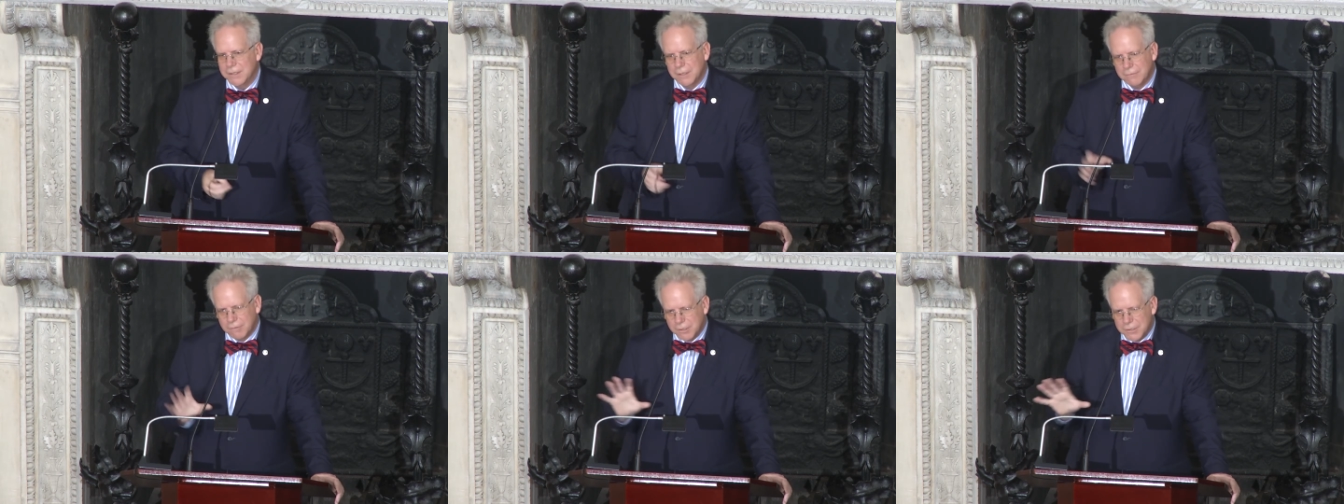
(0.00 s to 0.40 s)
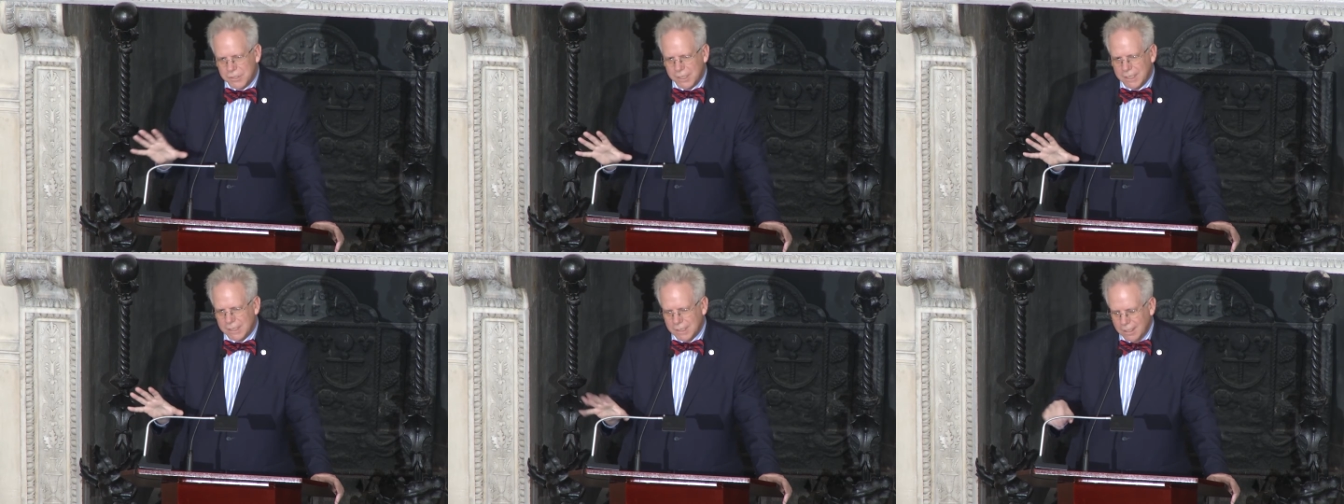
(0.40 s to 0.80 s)
and
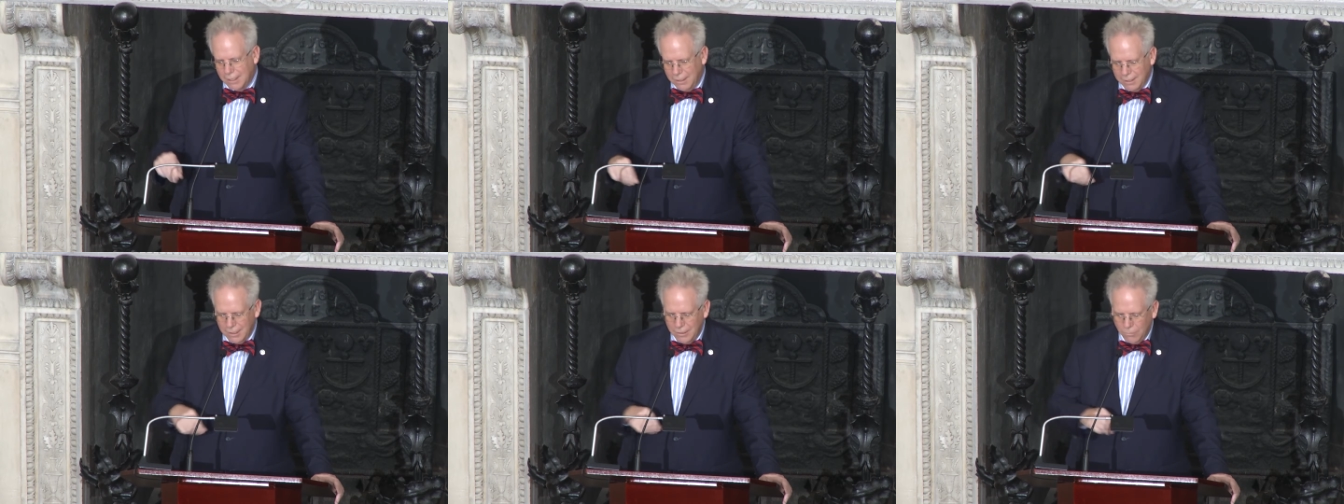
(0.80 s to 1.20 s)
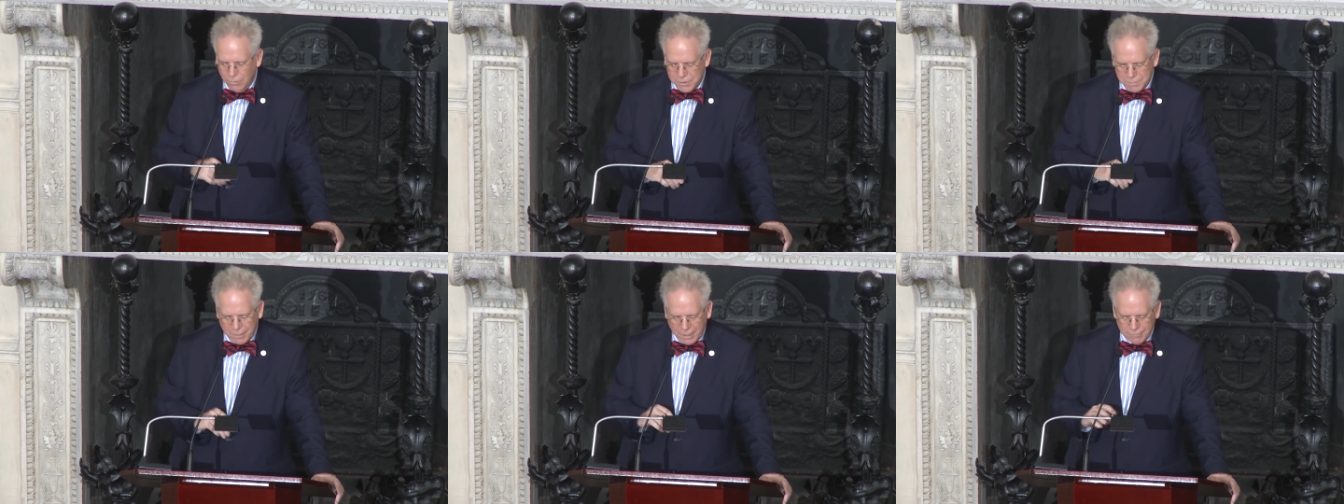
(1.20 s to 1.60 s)
Virginia
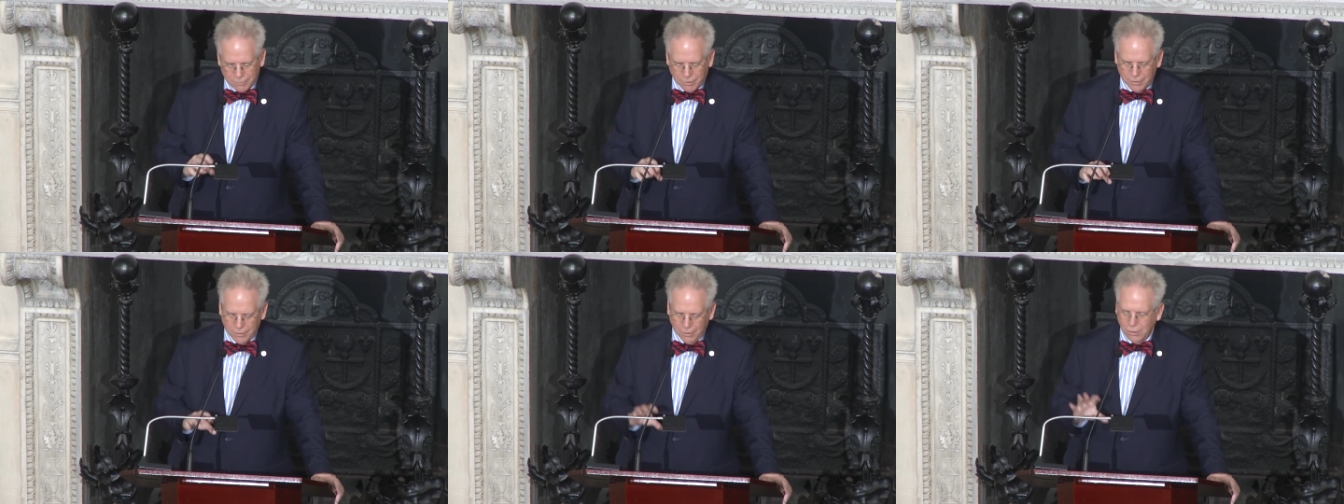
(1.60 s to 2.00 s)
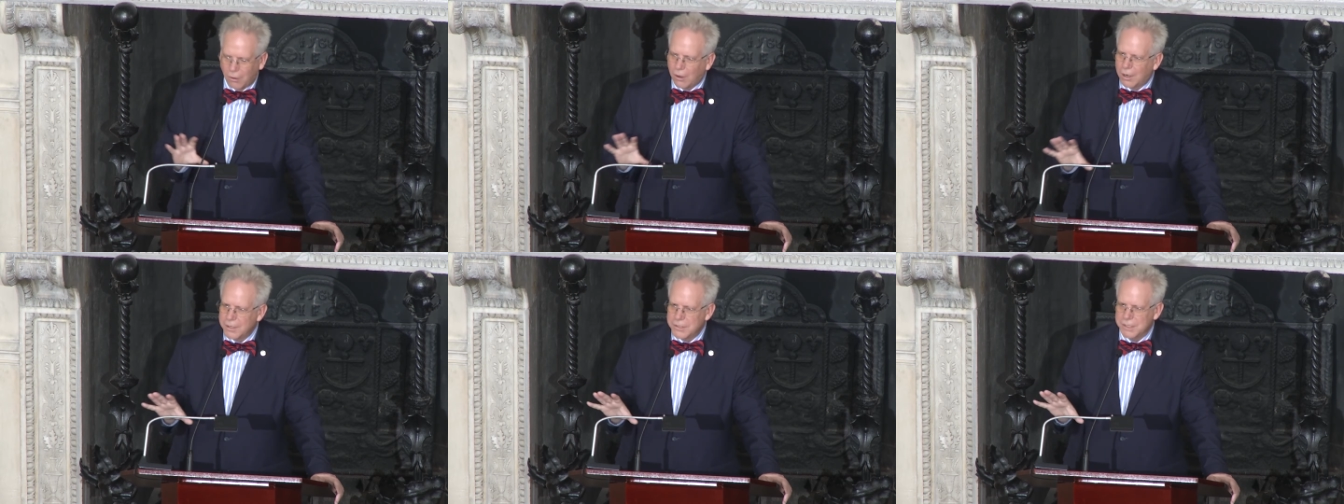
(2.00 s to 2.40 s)
was by far the
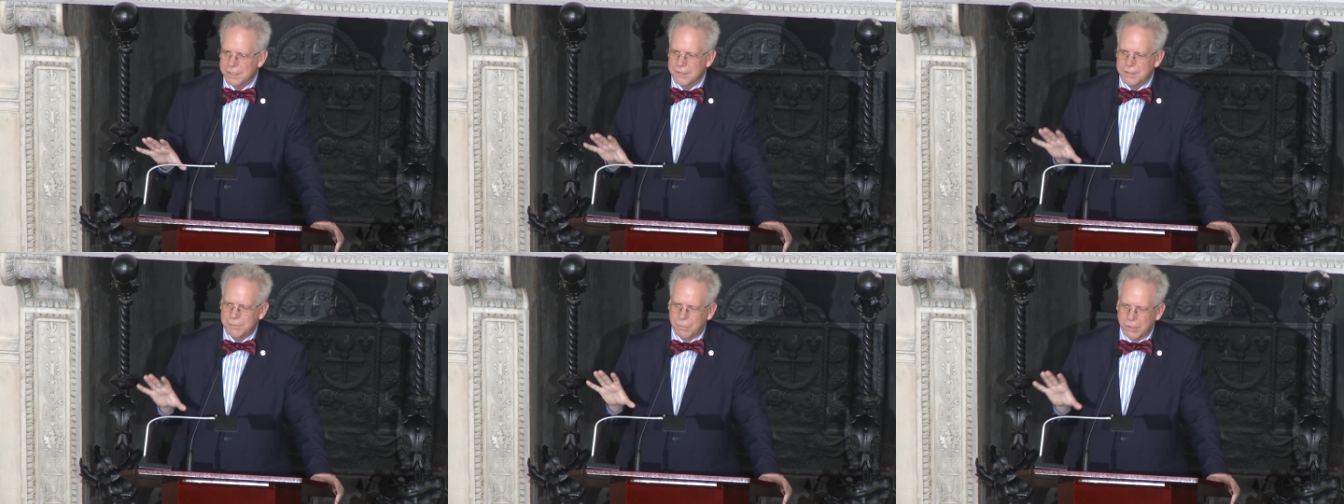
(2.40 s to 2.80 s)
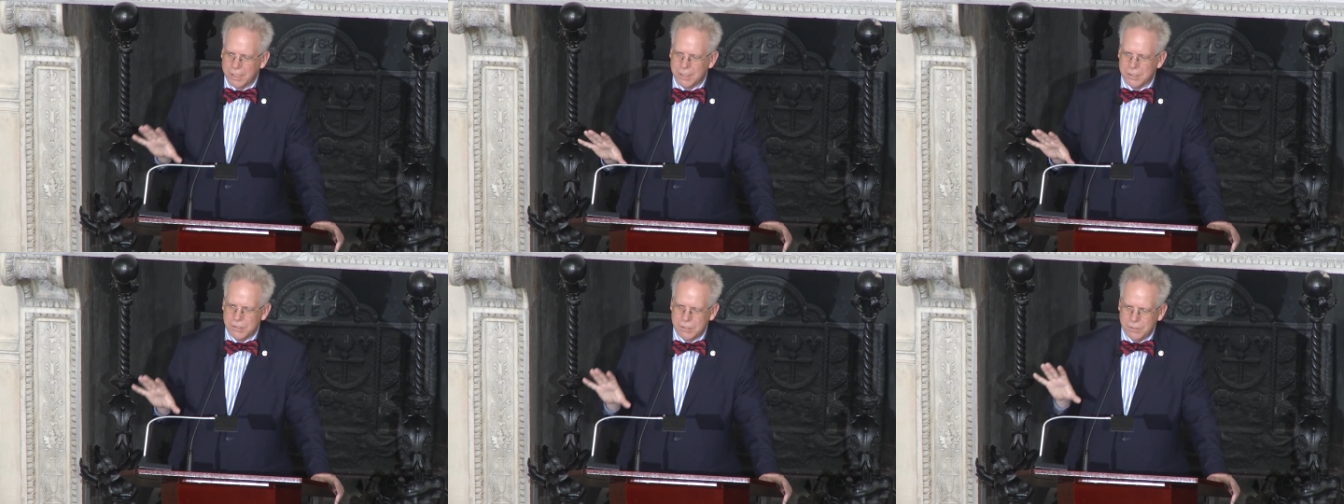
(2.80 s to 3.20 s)
largest
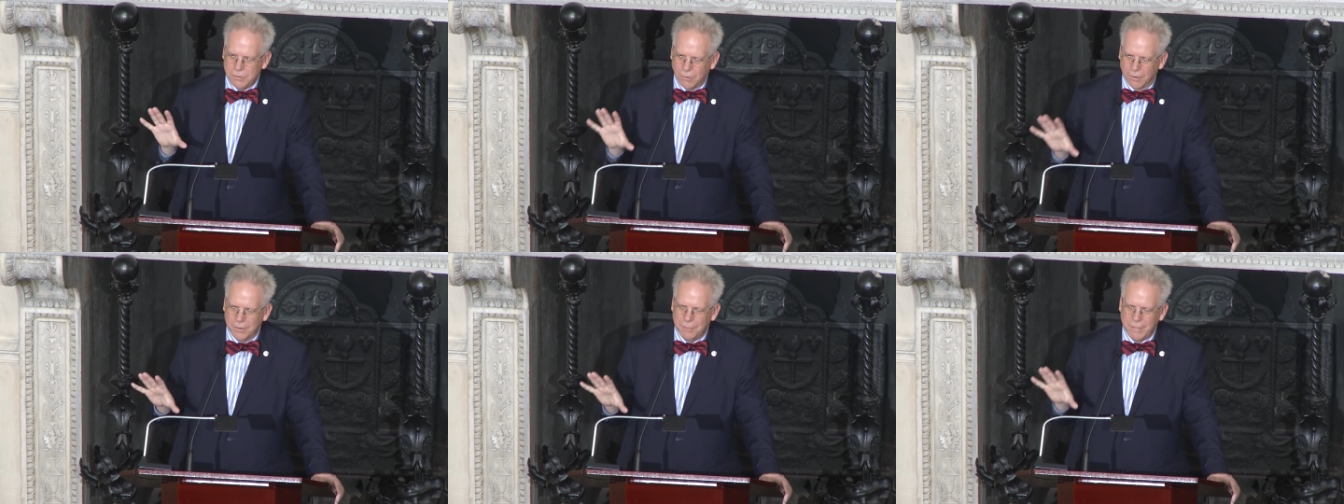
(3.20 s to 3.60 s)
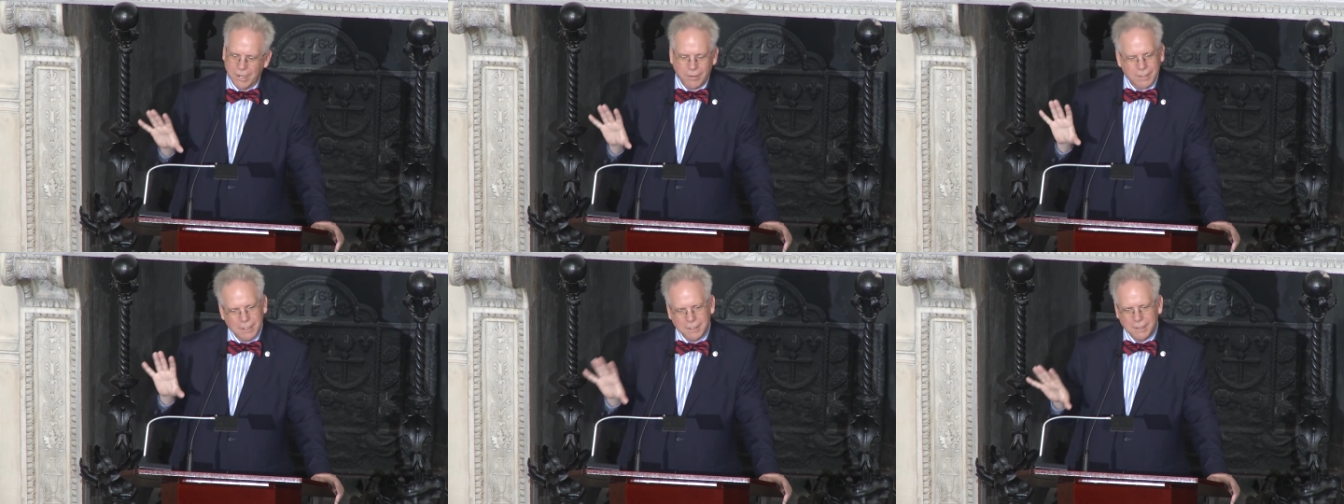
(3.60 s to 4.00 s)
British North
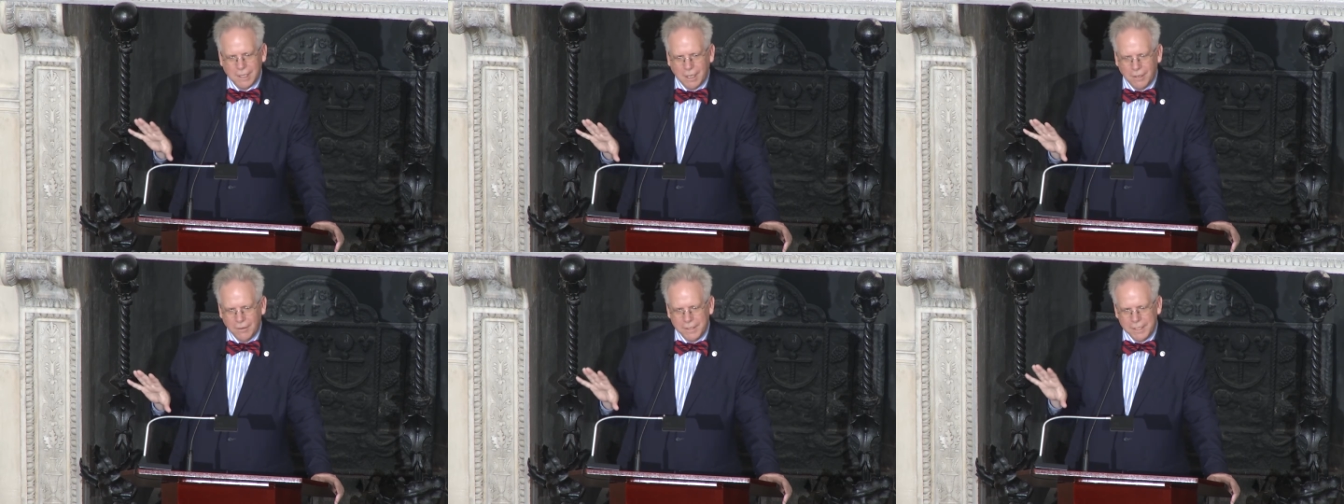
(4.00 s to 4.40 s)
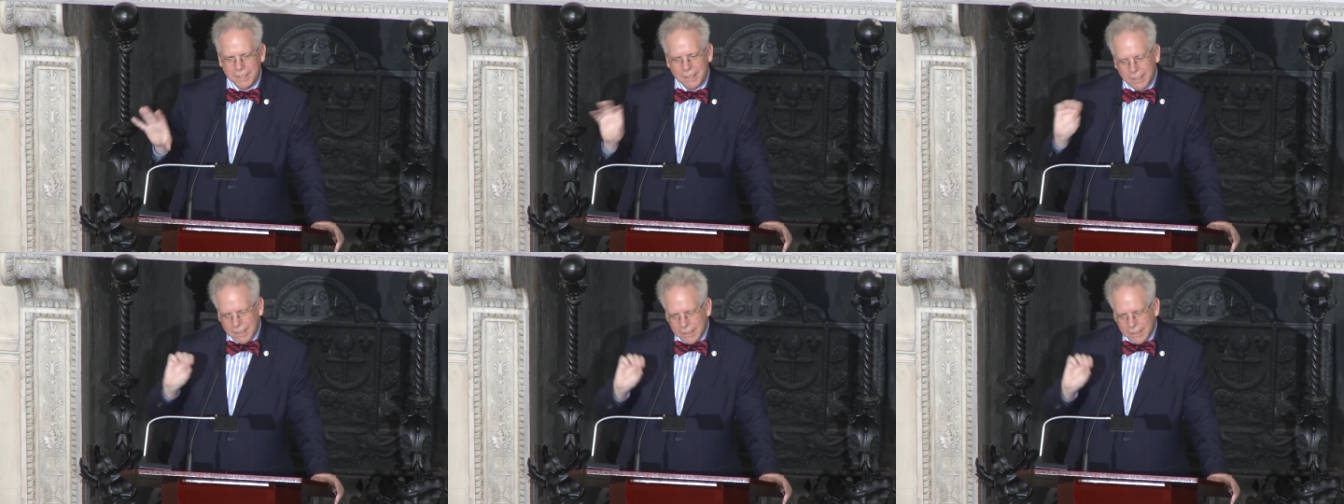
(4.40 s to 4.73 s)
American colony